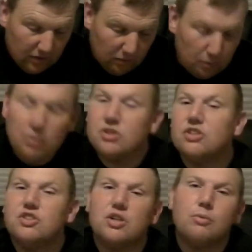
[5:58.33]
we're
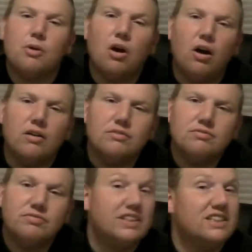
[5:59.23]
pushing Jinder Mahal.
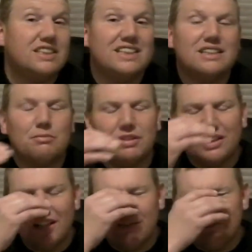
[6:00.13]
Vince sees something in
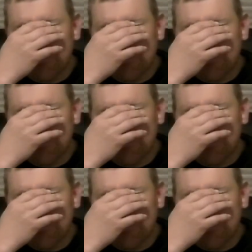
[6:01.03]
him.